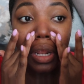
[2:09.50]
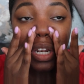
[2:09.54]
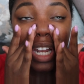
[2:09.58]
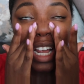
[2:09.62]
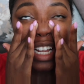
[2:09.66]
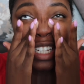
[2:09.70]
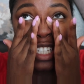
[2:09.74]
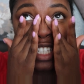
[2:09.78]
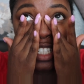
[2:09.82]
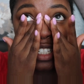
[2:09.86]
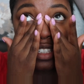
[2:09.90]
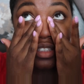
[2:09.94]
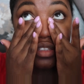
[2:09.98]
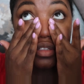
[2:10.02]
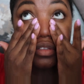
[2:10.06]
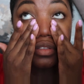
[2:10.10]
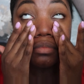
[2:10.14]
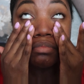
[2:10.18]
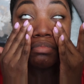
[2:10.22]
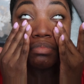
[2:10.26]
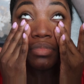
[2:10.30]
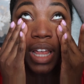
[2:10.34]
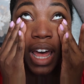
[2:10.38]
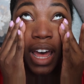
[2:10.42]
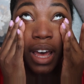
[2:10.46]
that
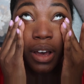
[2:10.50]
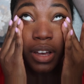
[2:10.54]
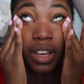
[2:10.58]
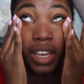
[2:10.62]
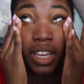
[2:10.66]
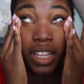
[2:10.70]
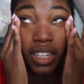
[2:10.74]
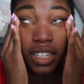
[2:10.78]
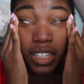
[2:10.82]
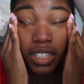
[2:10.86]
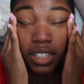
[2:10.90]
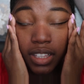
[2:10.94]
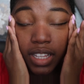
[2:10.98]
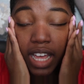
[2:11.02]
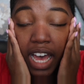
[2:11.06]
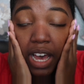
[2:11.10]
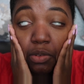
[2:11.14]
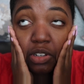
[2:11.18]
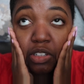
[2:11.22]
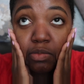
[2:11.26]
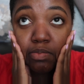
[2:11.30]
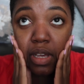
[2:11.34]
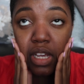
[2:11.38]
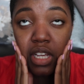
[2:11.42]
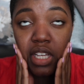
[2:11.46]

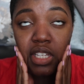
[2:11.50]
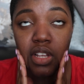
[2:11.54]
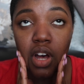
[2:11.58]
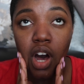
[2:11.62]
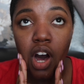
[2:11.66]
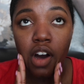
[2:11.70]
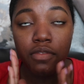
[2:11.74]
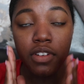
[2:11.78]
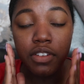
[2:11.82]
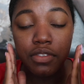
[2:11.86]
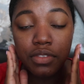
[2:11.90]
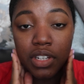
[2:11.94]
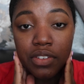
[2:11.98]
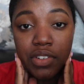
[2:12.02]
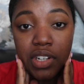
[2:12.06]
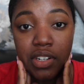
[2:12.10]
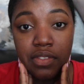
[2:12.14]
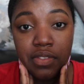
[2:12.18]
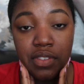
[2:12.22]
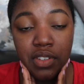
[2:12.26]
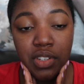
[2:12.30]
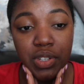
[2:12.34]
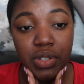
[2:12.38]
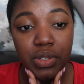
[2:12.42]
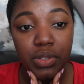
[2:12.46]
was based off of the
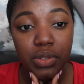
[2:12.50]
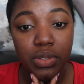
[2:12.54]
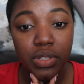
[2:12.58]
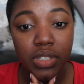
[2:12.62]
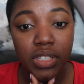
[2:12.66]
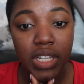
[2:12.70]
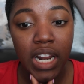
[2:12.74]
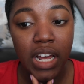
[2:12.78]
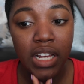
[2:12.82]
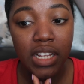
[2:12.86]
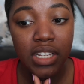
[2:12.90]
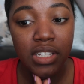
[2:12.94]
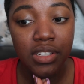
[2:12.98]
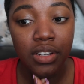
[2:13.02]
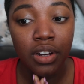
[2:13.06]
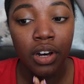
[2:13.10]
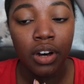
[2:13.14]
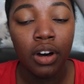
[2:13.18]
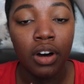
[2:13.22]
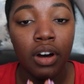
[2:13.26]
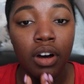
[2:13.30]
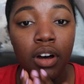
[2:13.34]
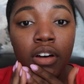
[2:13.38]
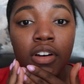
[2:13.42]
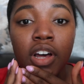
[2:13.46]
reviews that I
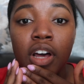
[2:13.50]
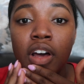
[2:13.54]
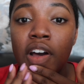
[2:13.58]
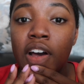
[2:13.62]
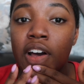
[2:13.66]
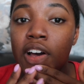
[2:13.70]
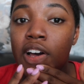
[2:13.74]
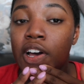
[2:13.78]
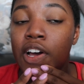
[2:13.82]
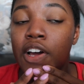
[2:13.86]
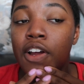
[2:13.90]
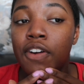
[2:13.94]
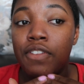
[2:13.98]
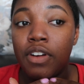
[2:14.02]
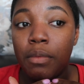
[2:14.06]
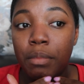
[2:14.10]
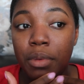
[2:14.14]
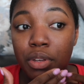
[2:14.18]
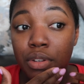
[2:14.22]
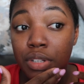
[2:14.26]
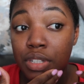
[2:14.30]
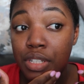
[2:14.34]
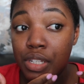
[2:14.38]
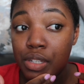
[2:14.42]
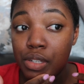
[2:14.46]
saw from
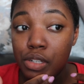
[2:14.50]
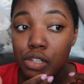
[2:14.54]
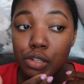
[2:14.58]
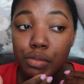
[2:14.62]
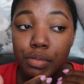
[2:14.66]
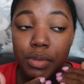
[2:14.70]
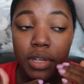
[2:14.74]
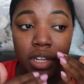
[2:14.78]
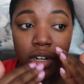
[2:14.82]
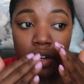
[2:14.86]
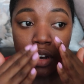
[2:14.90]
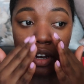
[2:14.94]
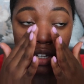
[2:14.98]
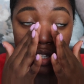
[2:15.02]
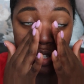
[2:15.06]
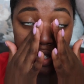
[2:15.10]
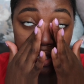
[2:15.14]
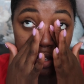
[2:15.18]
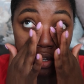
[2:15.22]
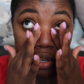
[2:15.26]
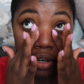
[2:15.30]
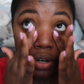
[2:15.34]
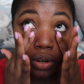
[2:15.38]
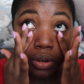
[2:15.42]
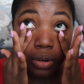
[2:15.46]
YouTube and
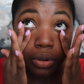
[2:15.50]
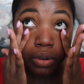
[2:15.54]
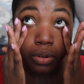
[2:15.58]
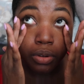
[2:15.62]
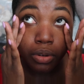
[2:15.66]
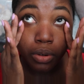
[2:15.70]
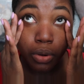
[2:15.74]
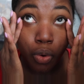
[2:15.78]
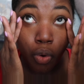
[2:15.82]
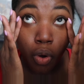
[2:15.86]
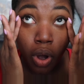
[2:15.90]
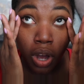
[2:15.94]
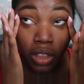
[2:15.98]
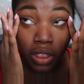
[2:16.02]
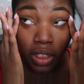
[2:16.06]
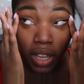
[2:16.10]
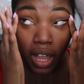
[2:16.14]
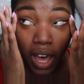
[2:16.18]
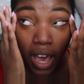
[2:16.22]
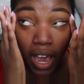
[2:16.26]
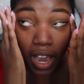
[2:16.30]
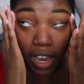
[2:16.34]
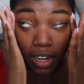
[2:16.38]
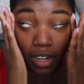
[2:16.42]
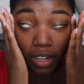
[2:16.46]
also
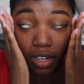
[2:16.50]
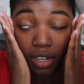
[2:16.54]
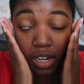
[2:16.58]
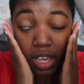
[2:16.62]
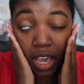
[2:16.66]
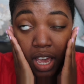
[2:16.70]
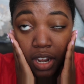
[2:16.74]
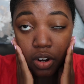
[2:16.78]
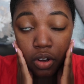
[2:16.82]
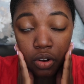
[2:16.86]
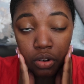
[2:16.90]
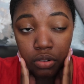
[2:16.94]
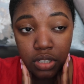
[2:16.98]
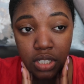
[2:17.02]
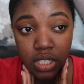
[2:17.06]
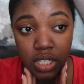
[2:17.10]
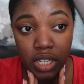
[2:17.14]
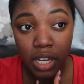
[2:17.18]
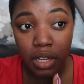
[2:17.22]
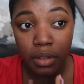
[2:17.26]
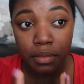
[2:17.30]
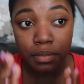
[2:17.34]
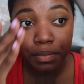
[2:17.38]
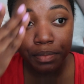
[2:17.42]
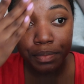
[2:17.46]
online at
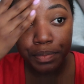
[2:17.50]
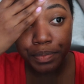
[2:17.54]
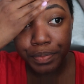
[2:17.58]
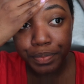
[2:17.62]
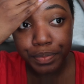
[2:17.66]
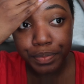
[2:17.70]
Ulta.